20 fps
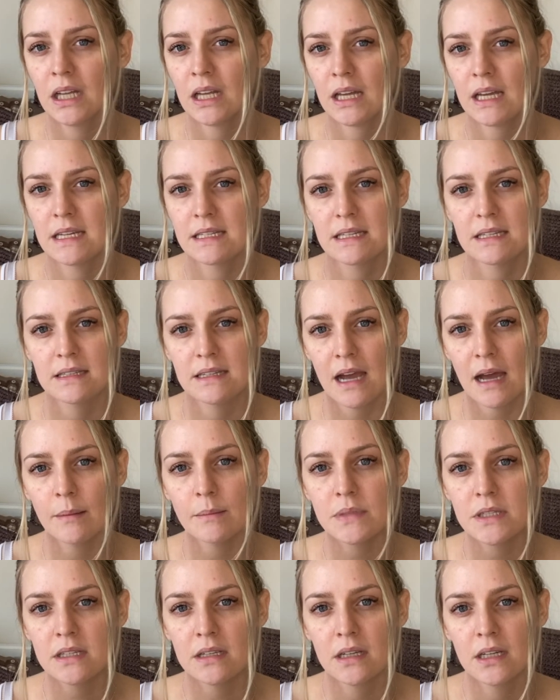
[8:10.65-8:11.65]
is
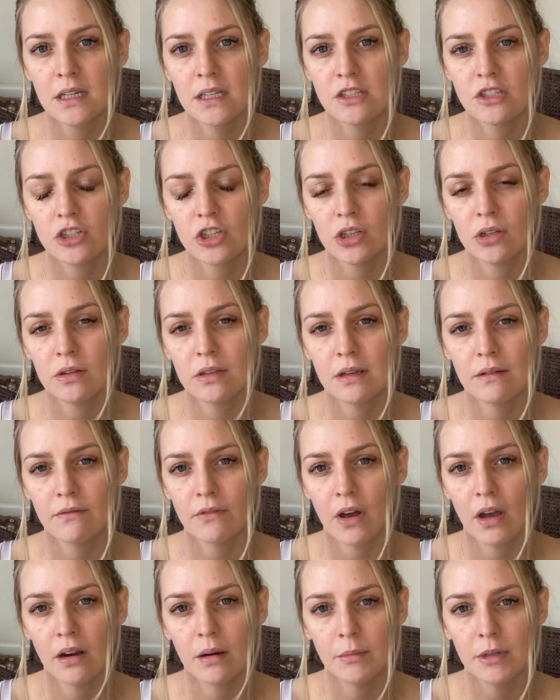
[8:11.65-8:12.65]
adapt to the
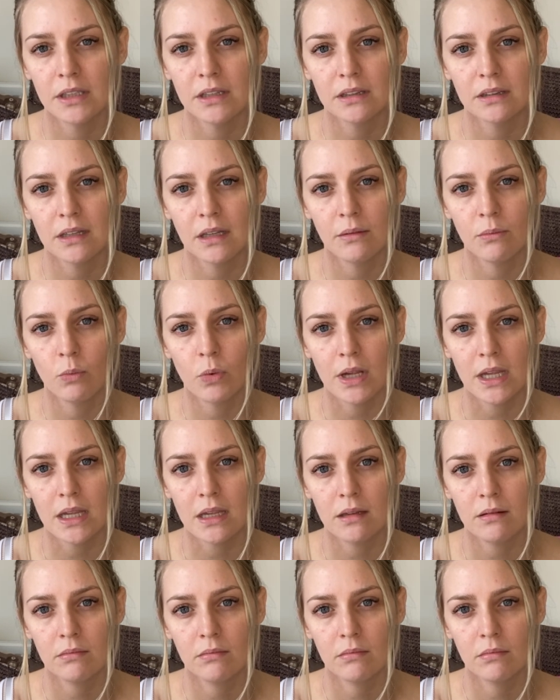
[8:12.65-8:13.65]
environment that
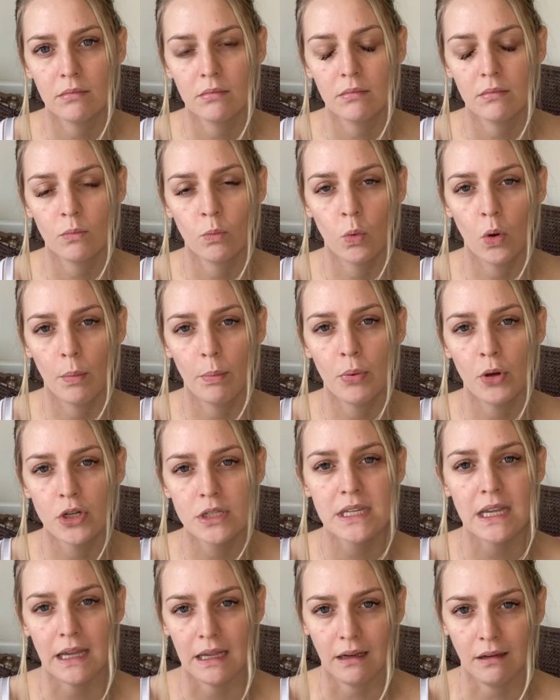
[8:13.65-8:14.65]
we were
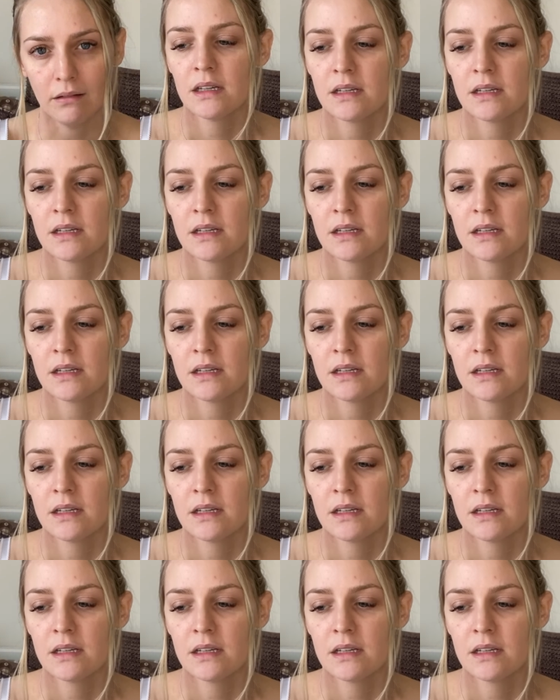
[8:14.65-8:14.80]
put in.